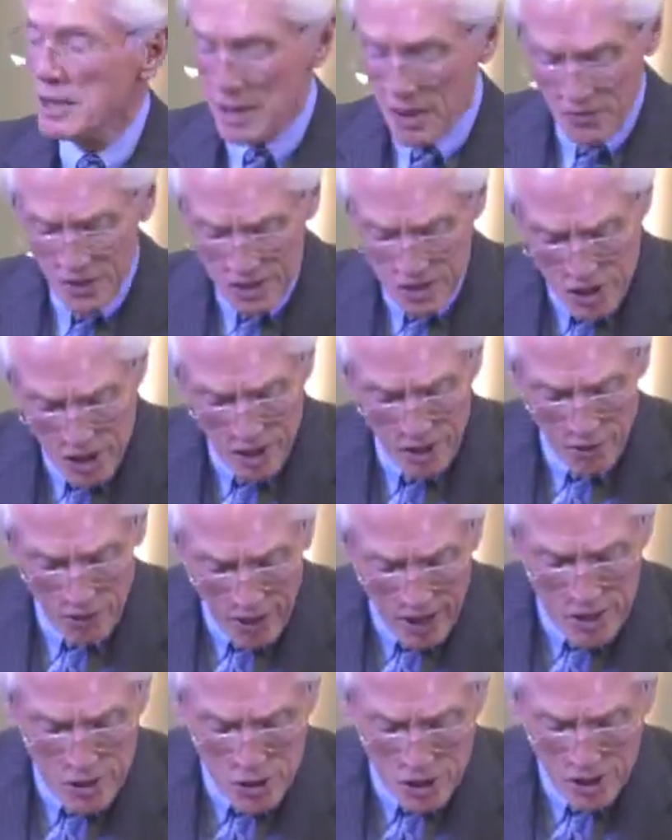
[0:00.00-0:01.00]
of the
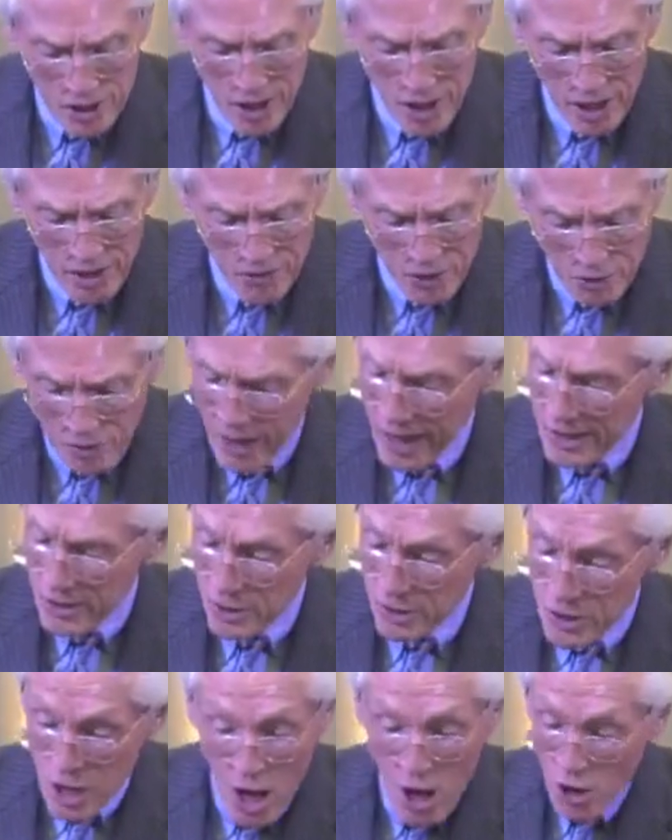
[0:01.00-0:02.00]
generation of the
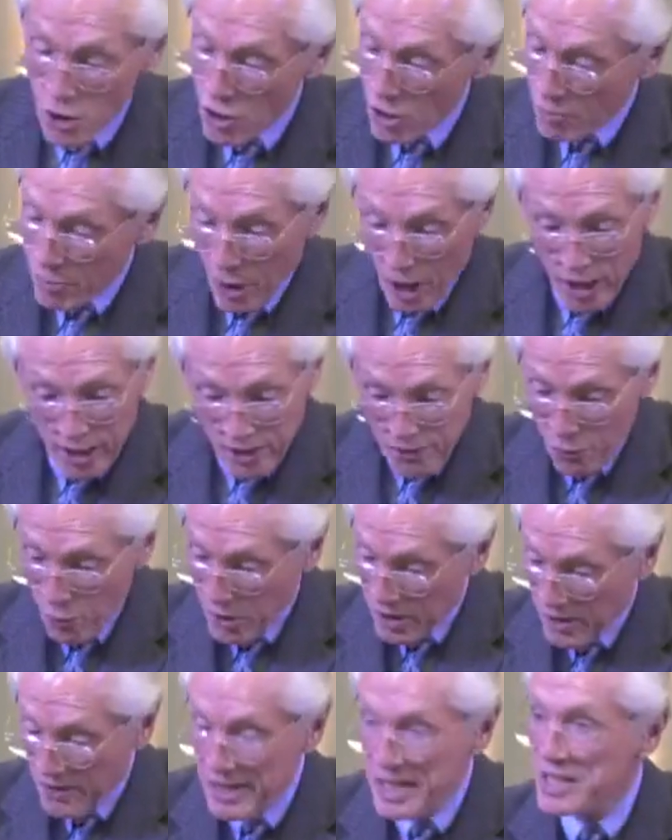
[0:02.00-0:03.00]
righteous. You're part of
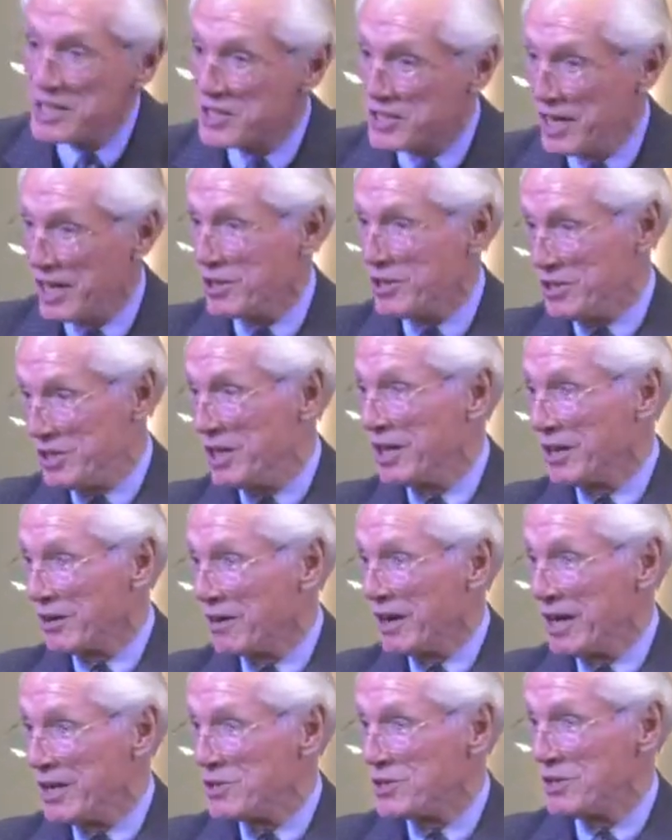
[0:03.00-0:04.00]
one of these six
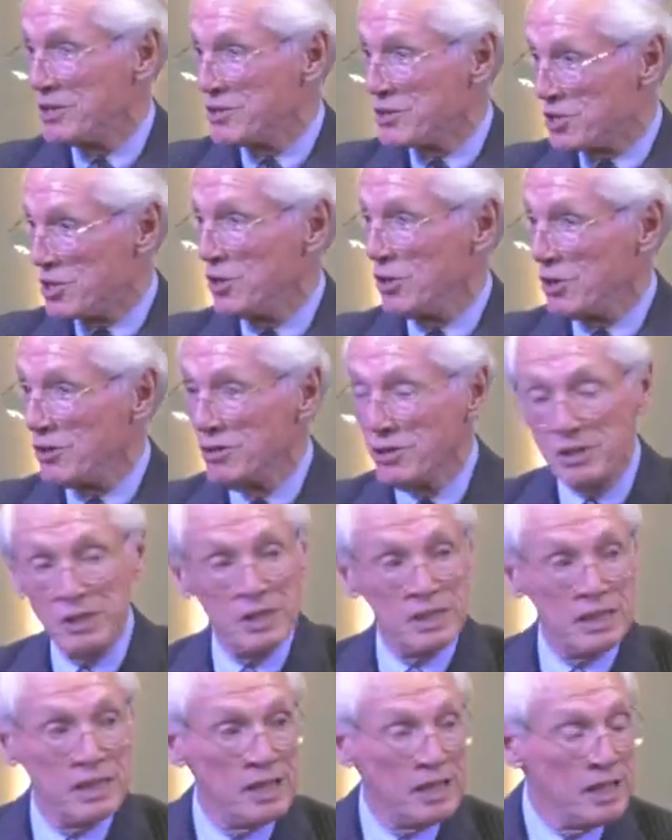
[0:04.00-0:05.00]
generations too.
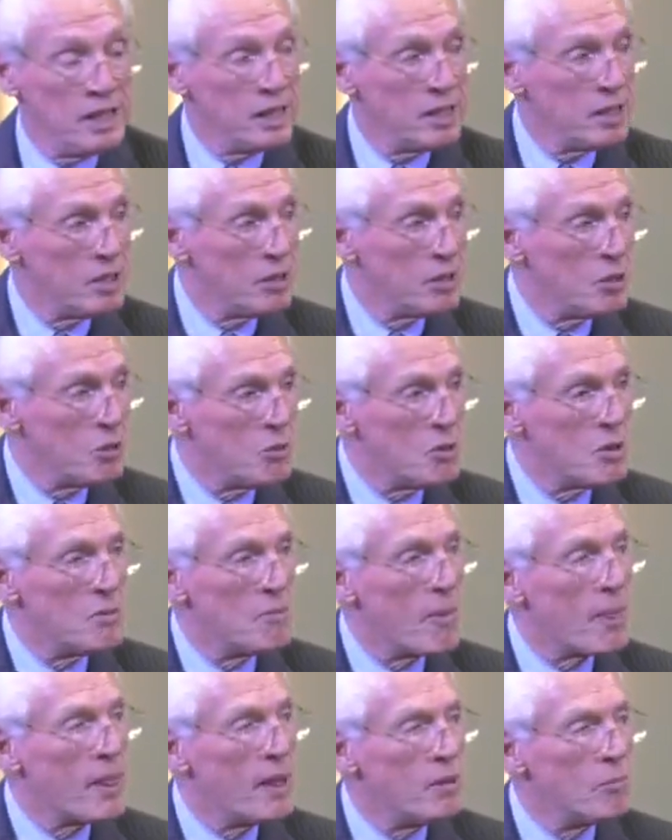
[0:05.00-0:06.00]

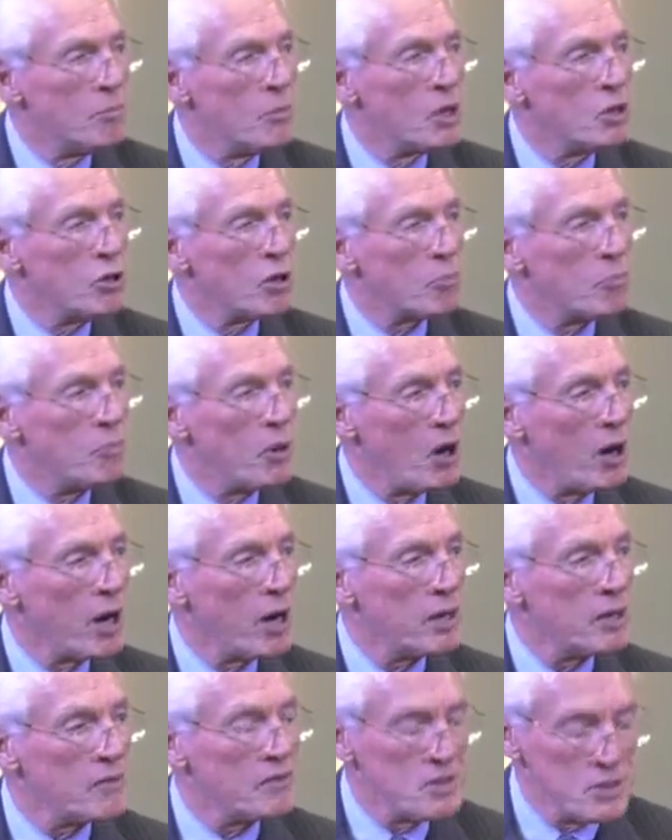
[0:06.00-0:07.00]
But you're
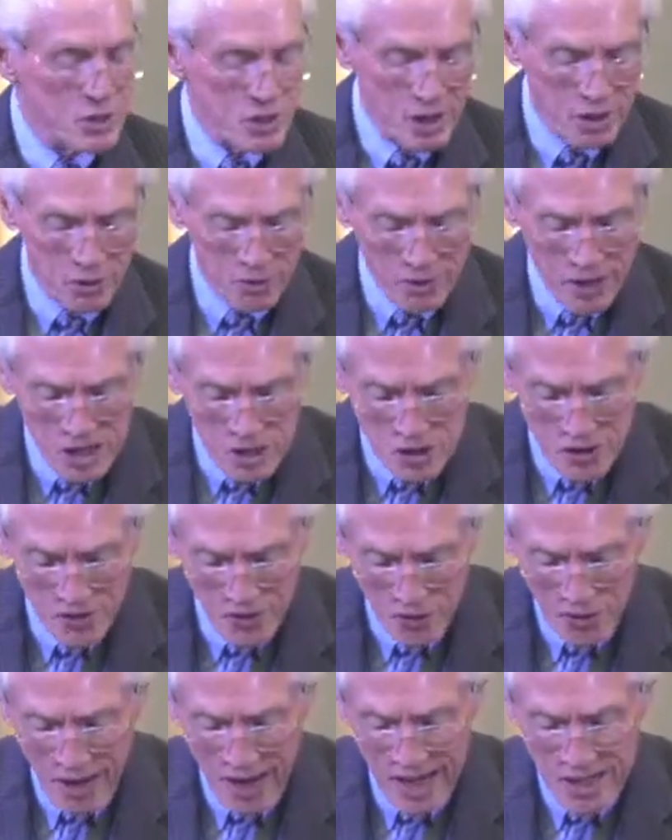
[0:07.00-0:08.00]
part of the generation of
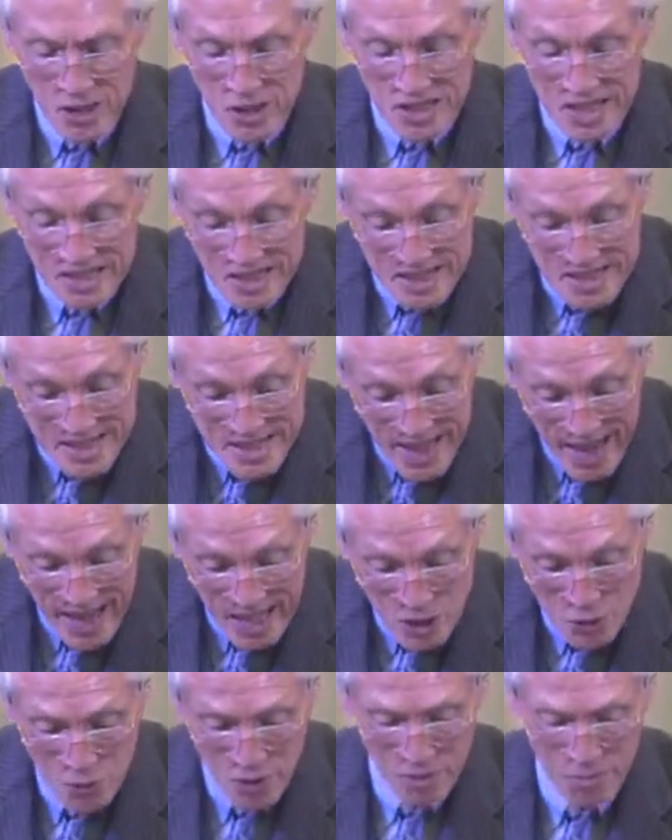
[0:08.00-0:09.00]
the righteous.
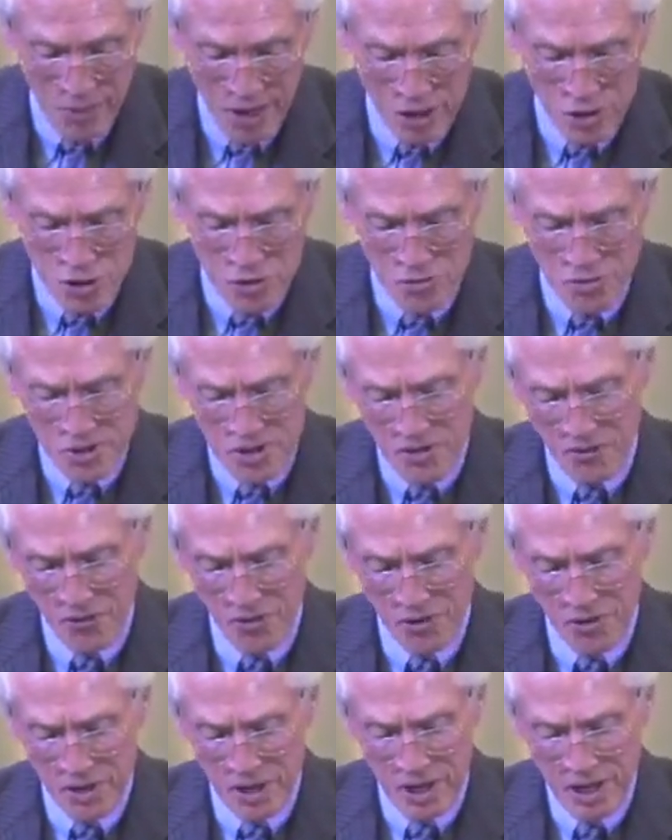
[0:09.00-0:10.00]
That's what makes you
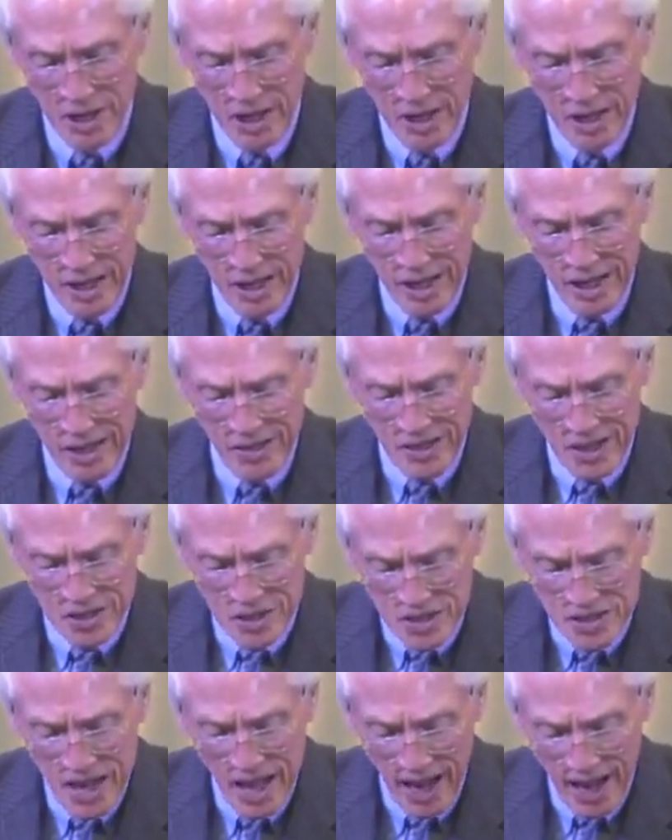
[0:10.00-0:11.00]
different in
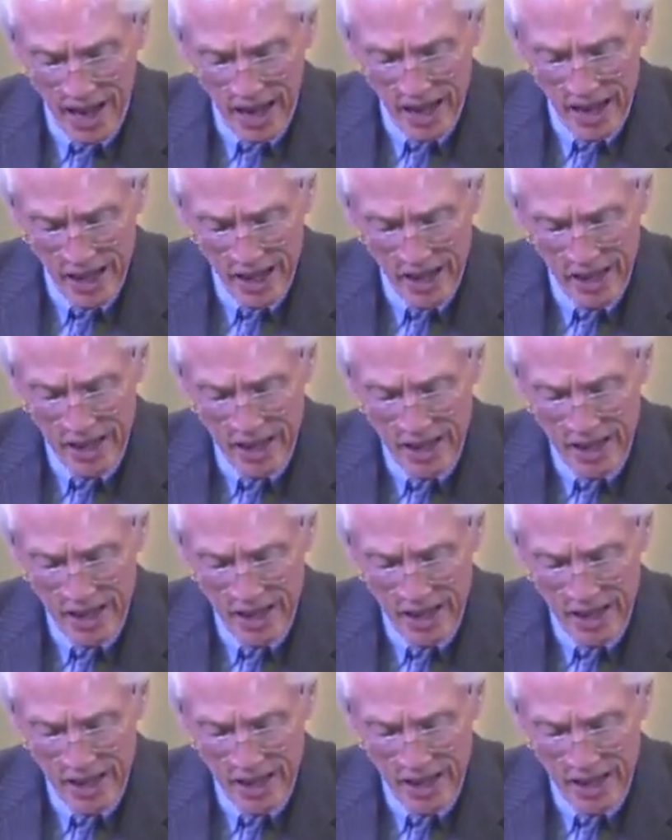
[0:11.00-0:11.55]
this day.